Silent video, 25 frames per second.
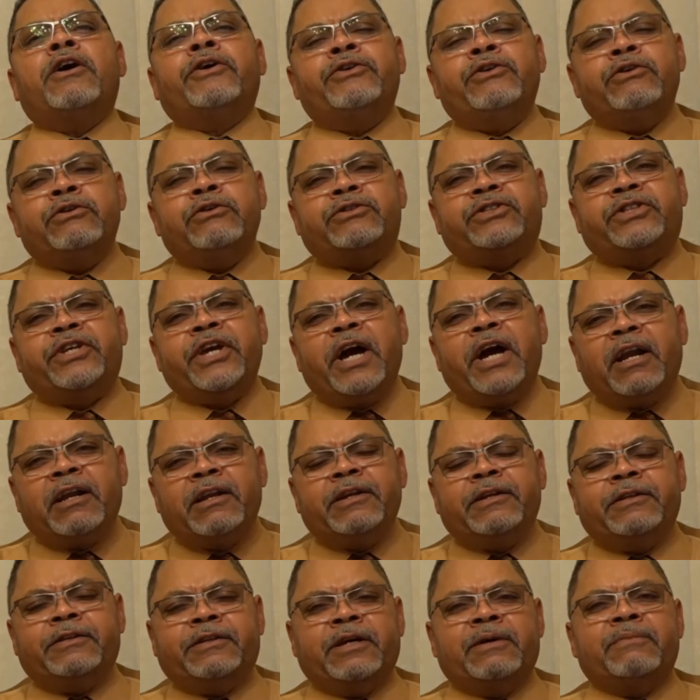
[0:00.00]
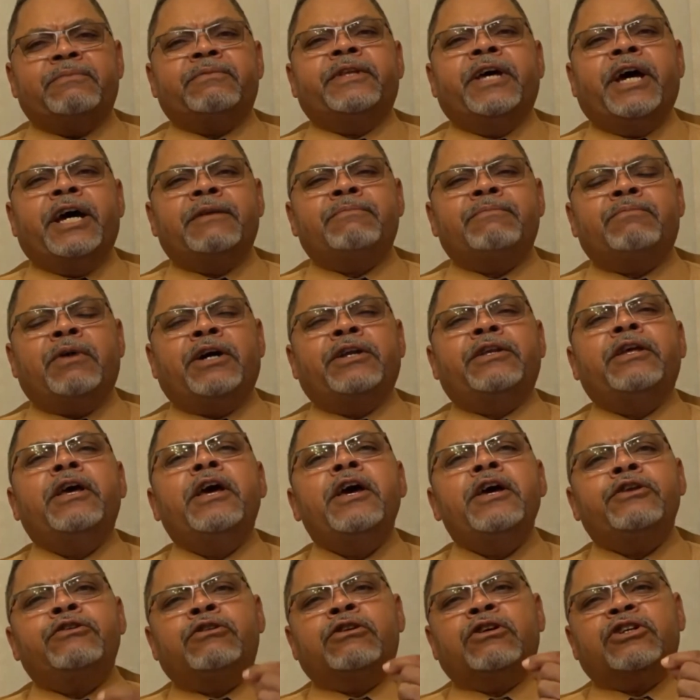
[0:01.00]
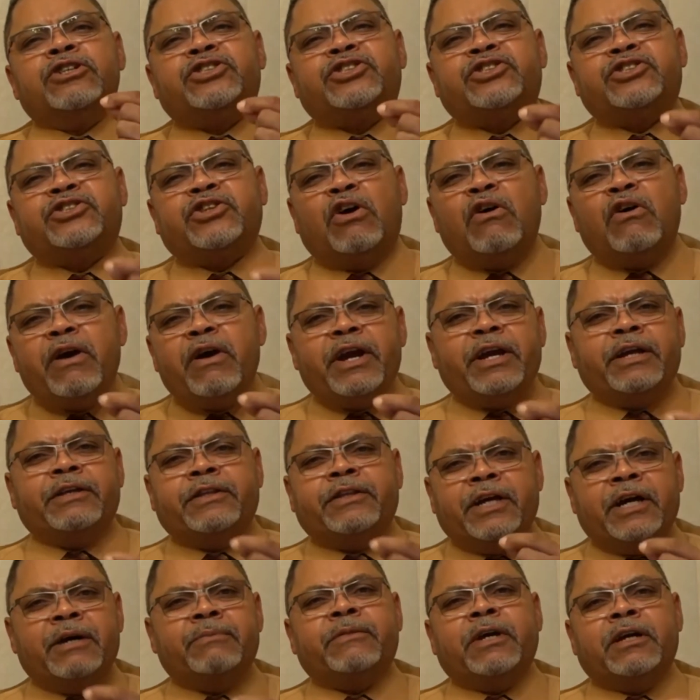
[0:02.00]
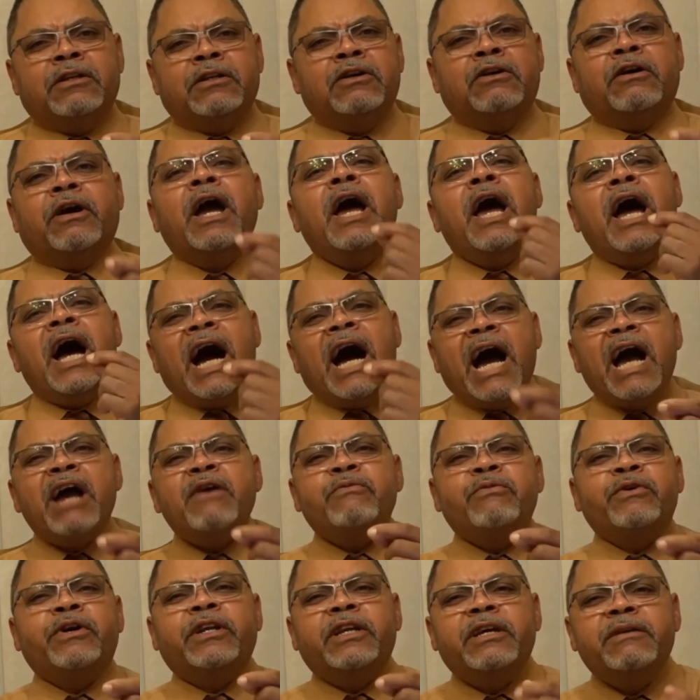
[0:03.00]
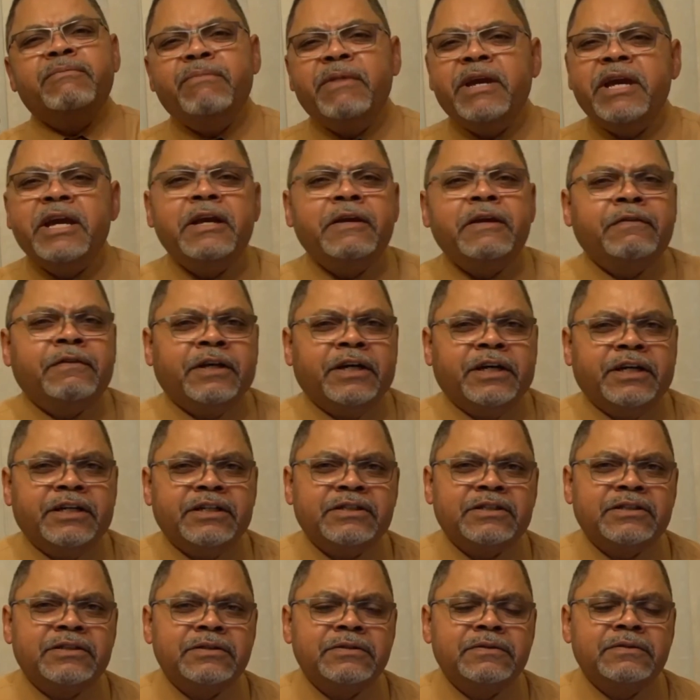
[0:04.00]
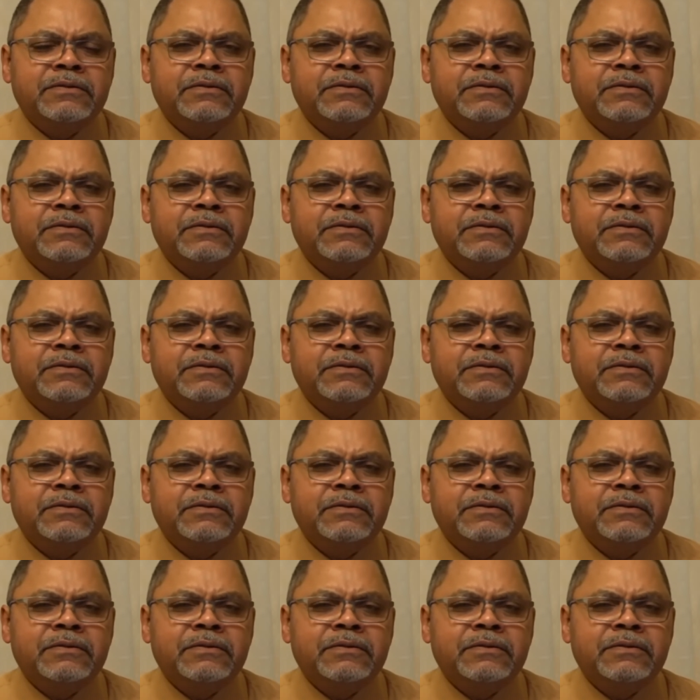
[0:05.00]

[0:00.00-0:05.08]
you telling them that, but you're showing them that, look, I really mean this.